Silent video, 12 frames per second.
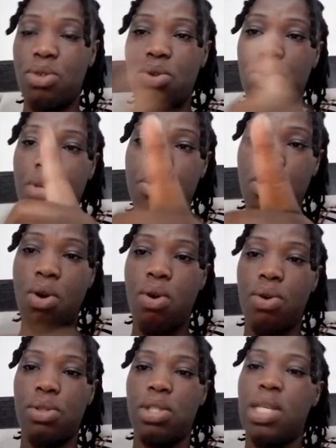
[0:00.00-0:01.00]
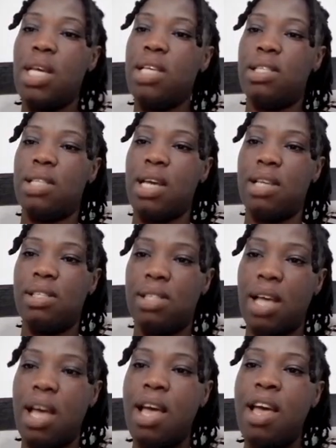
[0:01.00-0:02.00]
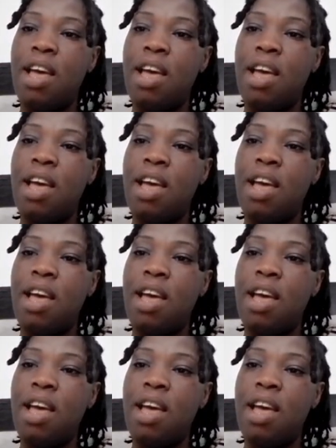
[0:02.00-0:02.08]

So Streptococcus is the answer.